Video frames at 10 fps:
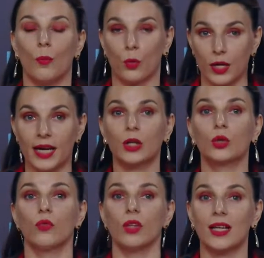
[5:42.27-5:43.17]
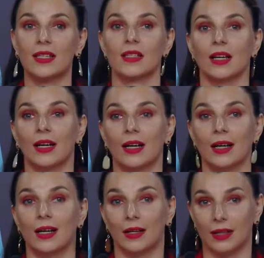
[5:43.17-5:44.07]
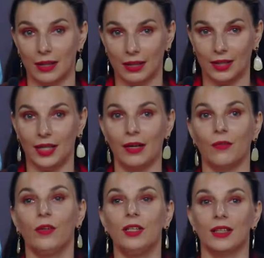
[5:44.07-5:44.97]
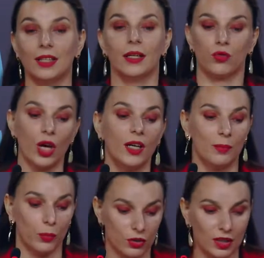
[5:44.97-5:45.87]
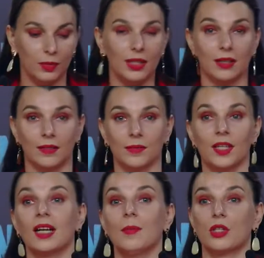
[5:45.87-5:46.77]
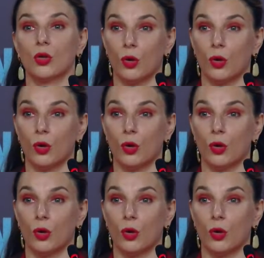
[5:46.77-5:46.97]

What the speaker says: all about my course and our project. And for this project, we